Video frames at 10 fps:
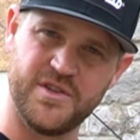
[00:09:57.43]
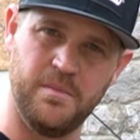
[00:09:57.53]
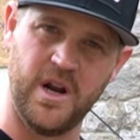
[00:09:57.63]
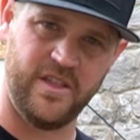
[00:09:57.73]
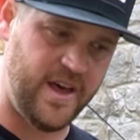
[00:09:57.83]
you
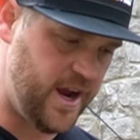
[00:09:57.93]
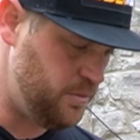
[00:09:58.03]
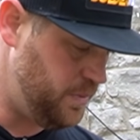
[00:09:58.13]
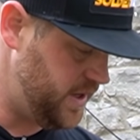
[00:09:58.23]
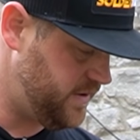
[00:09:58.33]
some money
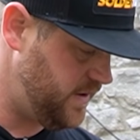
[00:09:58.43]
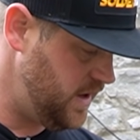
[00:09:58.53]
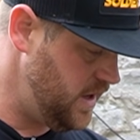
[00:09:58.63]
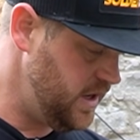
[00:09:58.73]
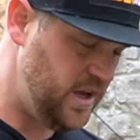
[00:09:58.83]
there. But
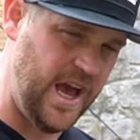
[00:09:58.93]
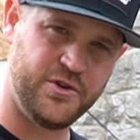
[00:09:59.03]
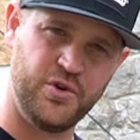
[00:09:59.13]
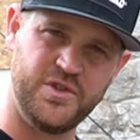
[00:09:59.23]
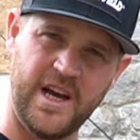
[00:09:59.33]
yeah,
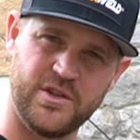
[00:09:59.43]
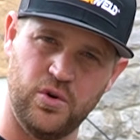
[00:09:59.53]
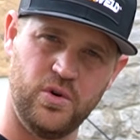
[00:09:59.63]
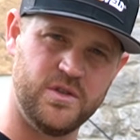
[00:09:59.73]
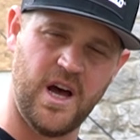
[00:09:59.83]
True Tech
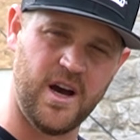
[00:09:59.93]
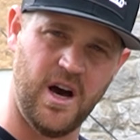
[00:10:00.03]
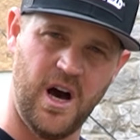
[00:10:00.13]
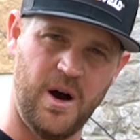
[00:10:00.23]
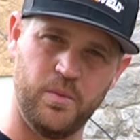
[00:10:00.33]
Tools dot
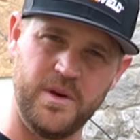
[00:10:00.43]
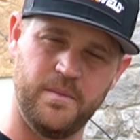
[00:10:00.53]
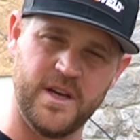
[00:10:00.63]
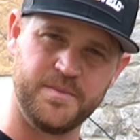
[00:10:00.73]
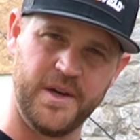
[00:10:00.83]
com would be
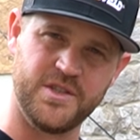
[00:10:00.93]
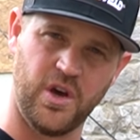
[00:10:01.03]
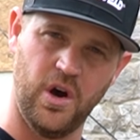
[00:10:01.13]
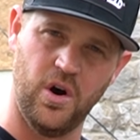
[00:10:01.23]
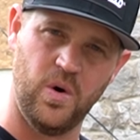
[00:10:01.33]
the best place to
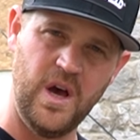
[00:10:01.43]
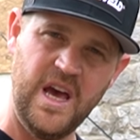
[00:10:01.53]
go